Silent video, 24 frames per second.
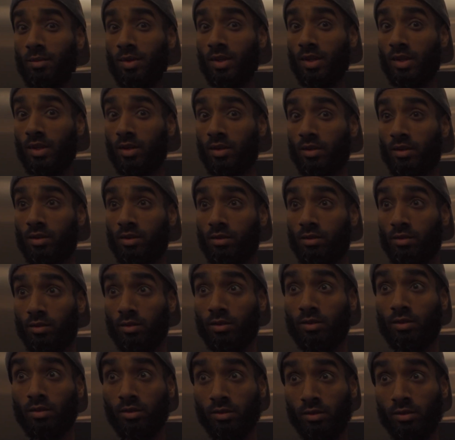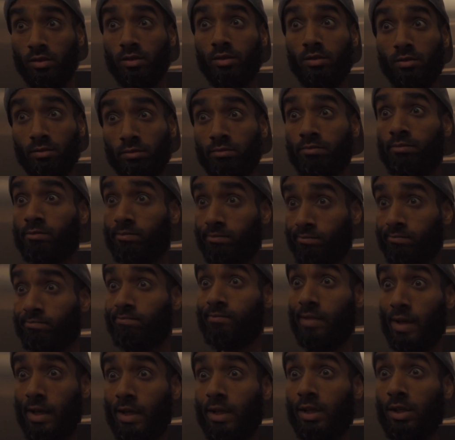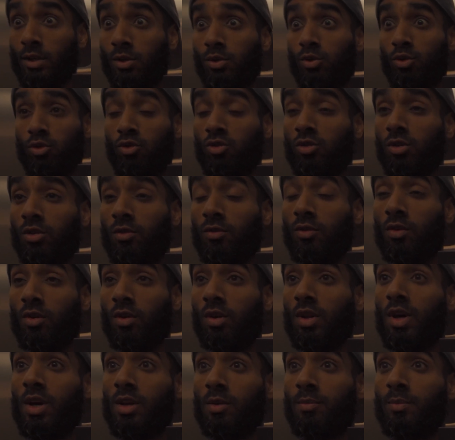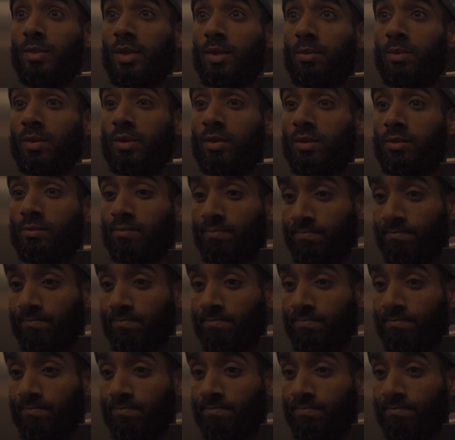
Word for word: here, which is a huge deal for a lot of people.